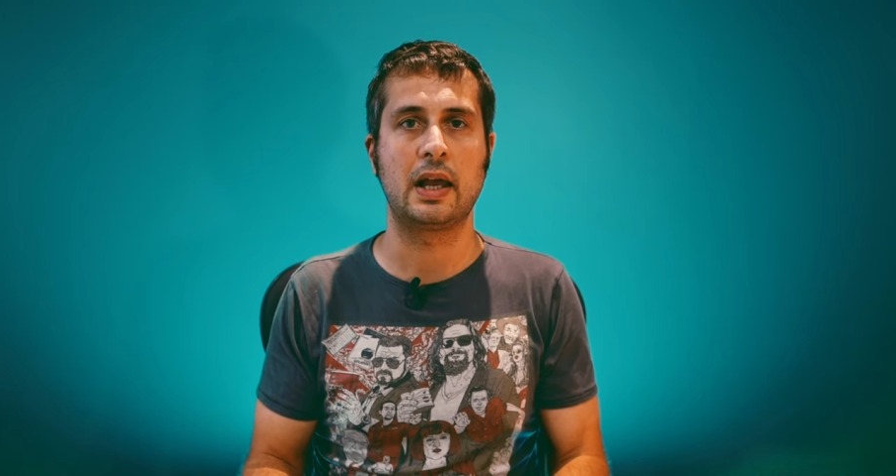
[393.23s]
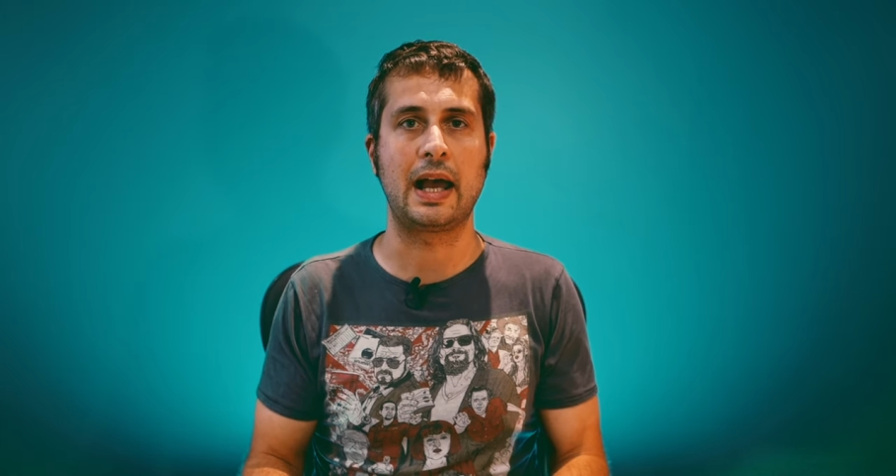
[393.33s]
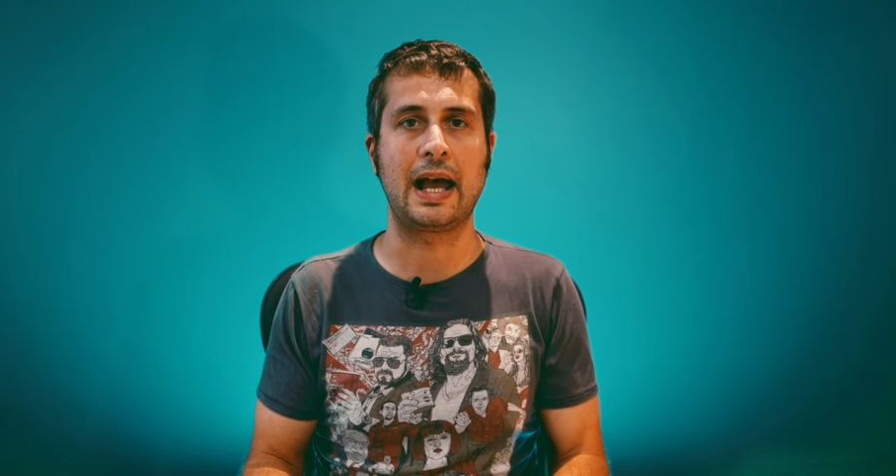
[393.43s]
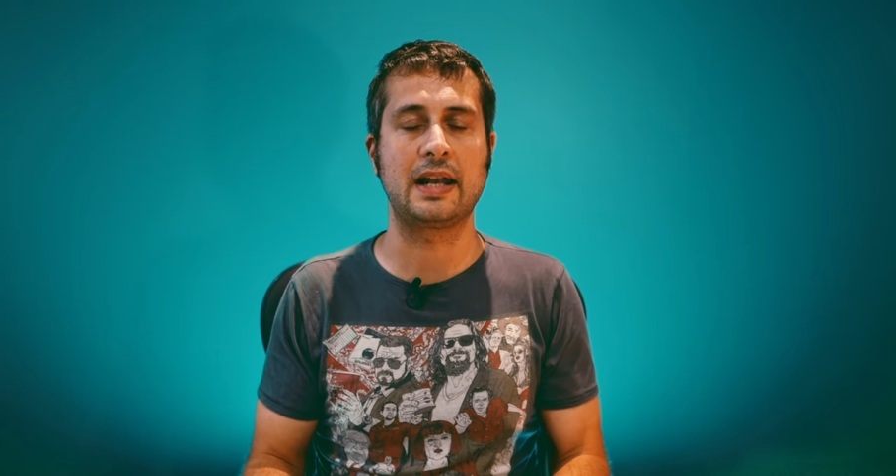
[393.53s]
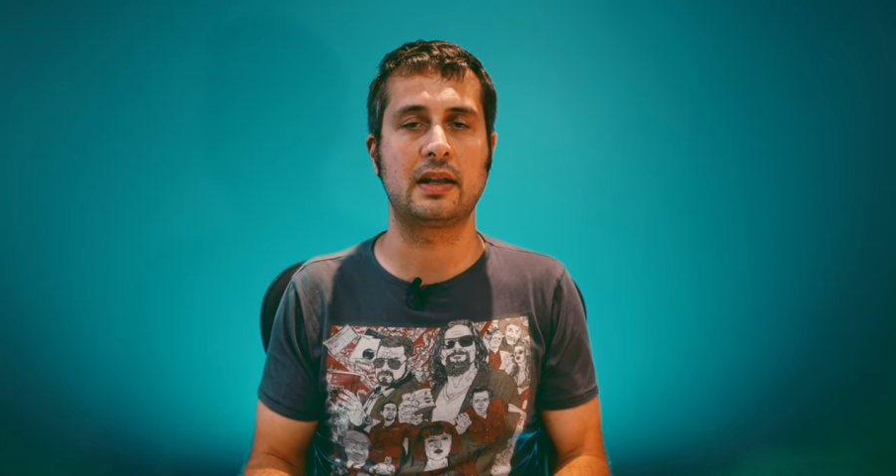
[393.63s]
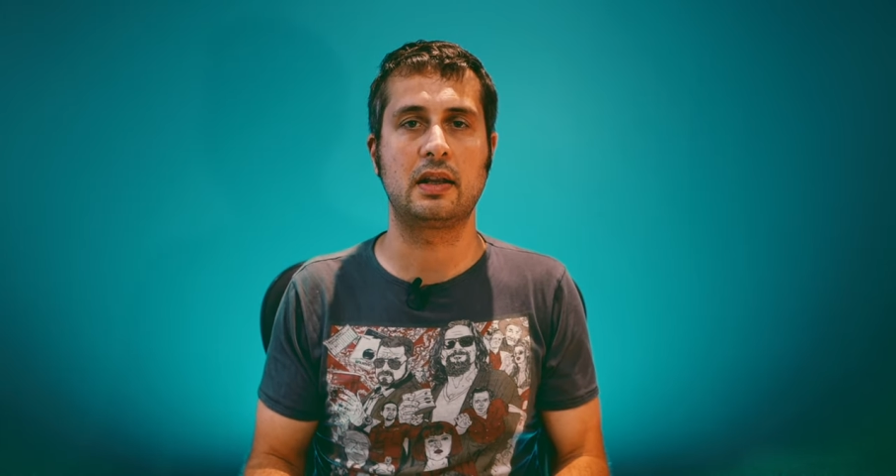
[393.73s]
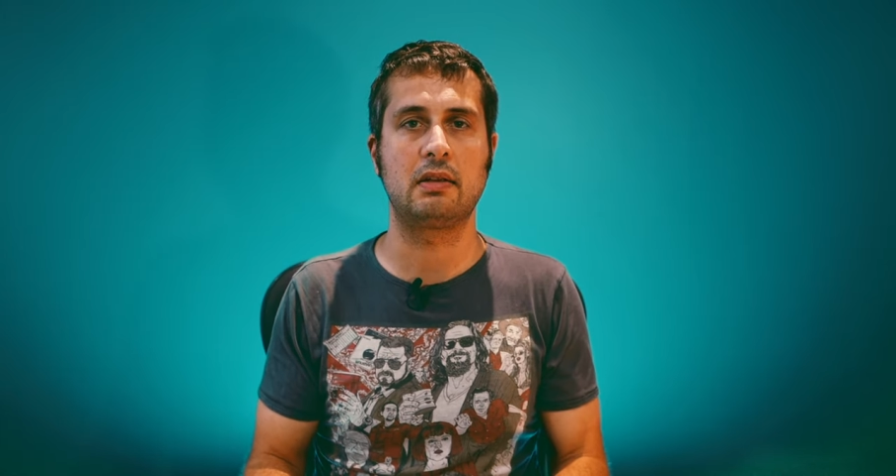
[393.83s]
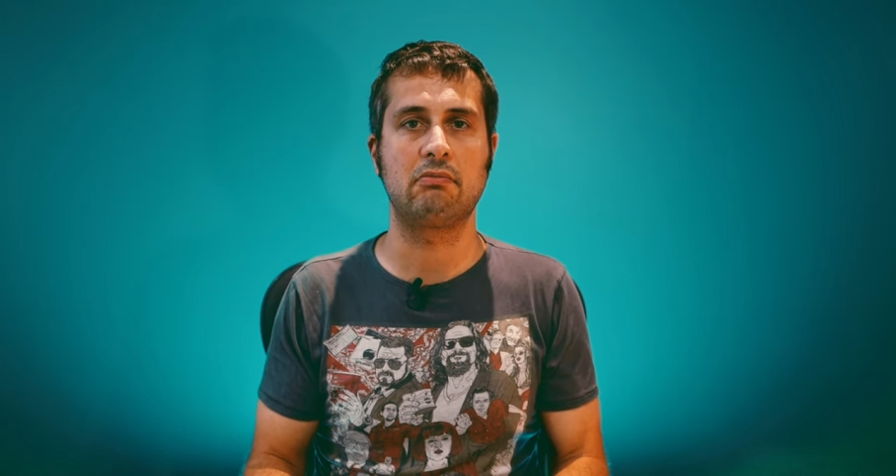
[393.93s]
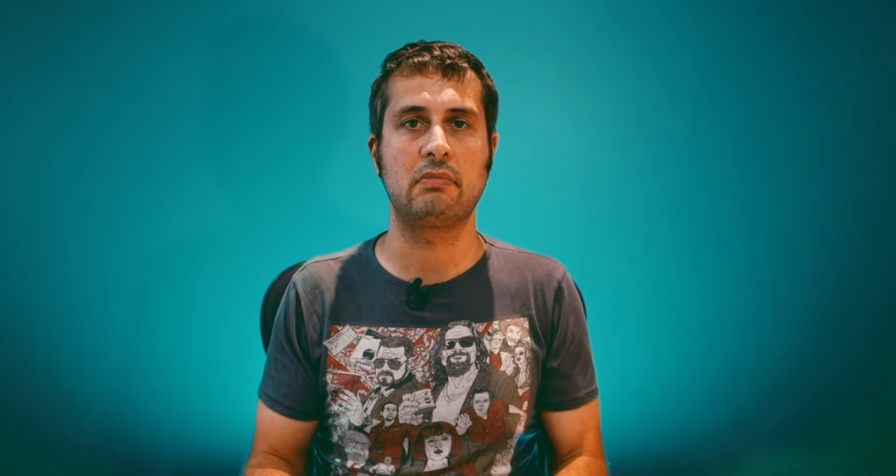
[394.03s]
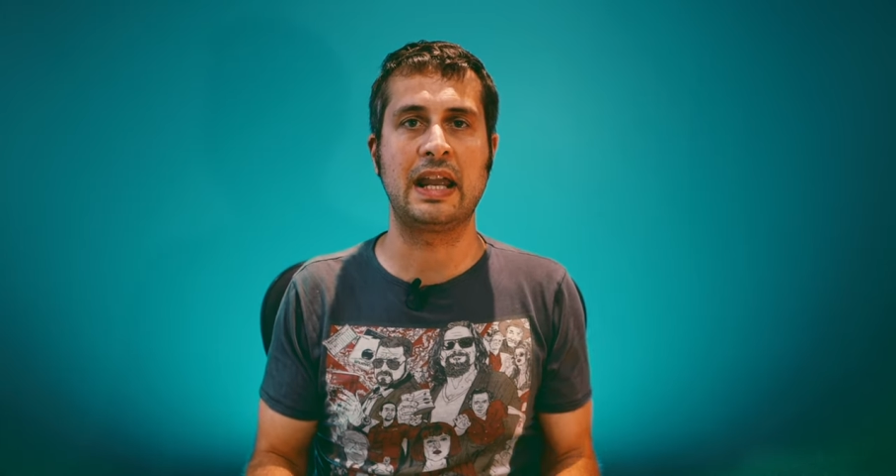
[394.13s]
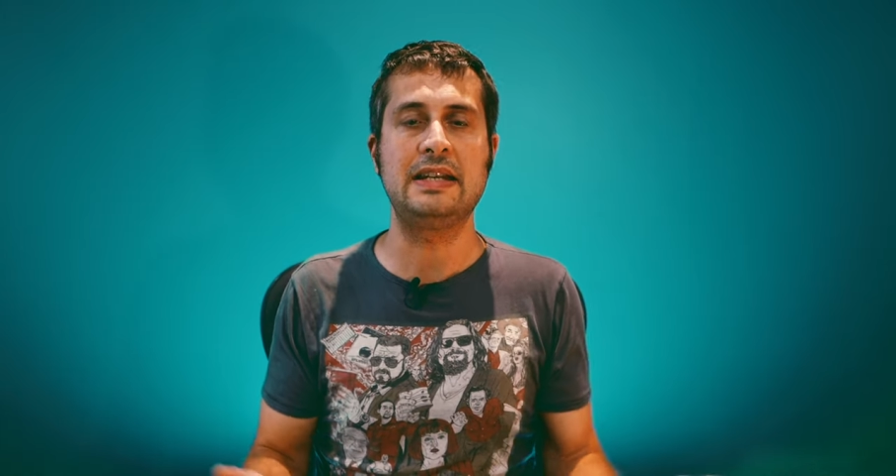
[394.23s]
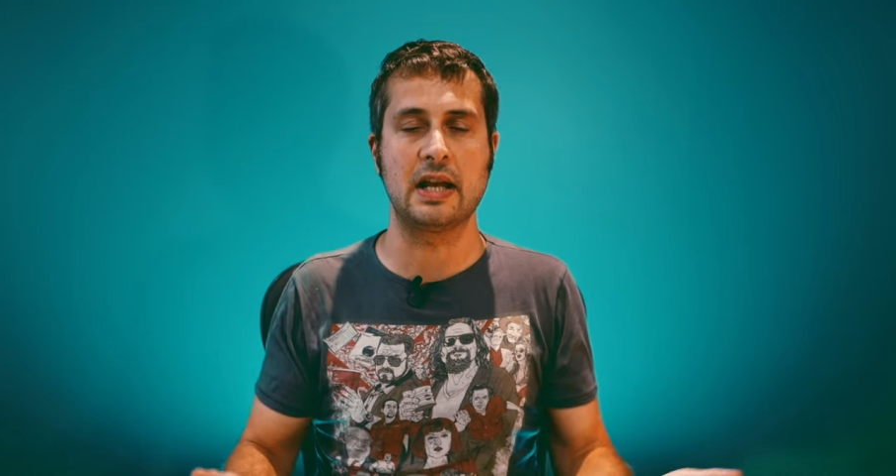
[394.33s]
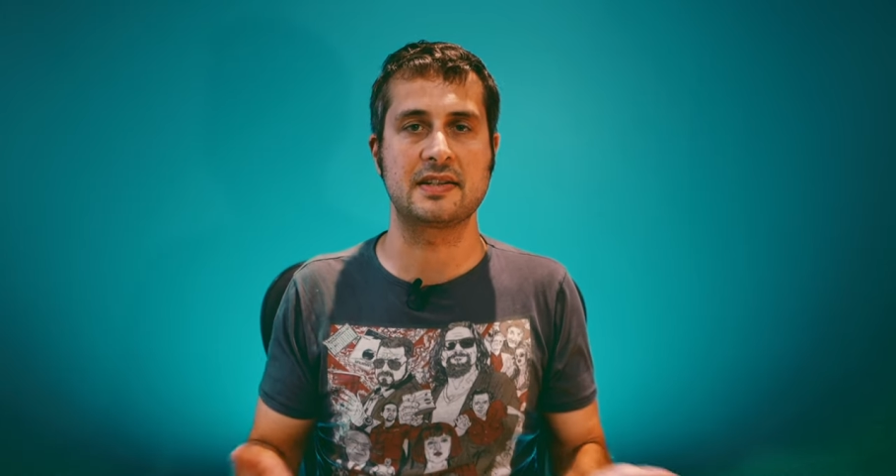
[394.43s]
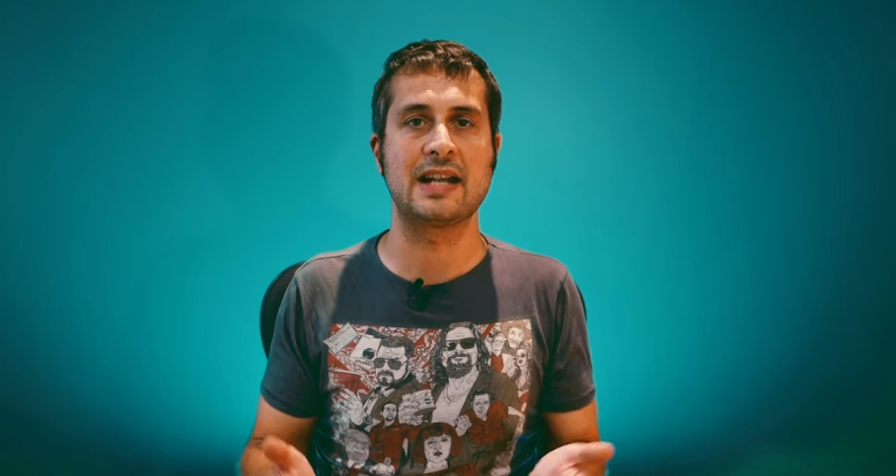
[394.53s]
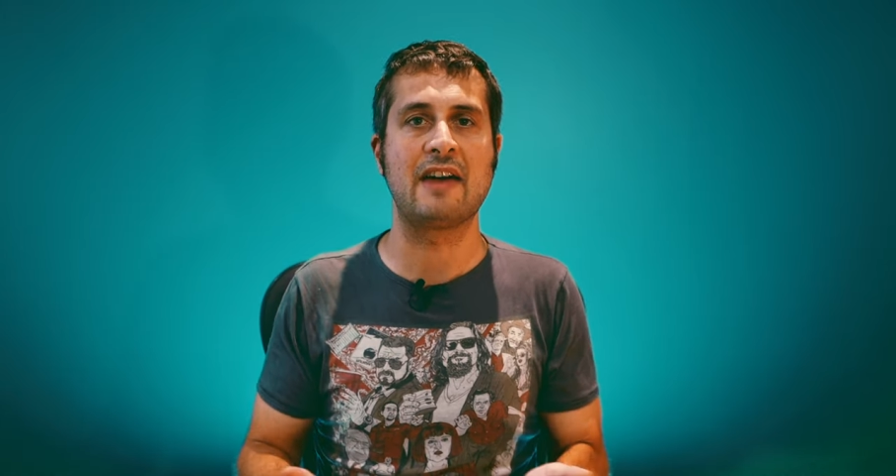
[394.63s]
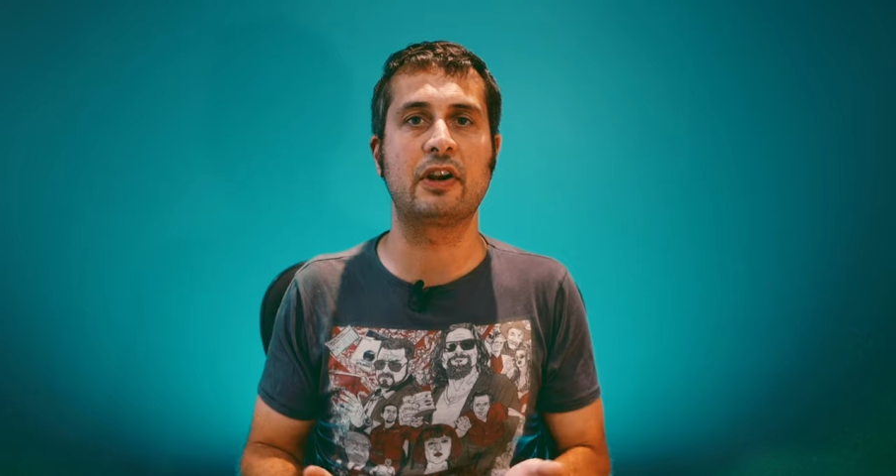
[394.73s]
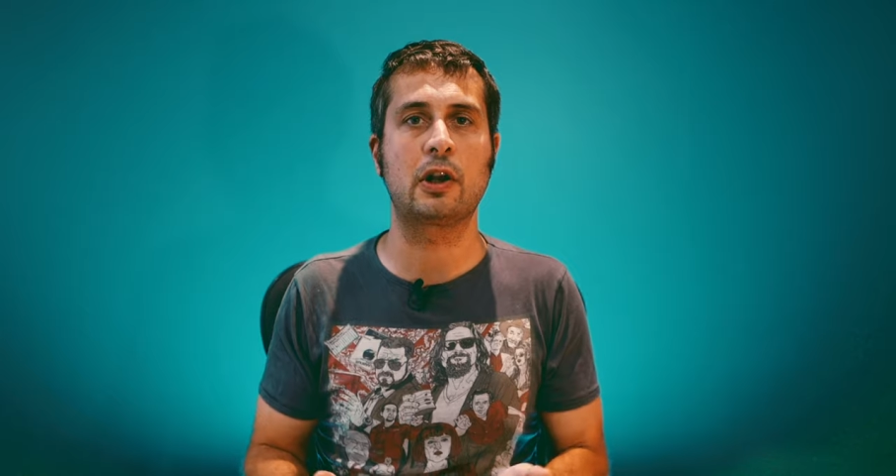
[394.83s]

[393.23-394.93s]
and he doesn't have a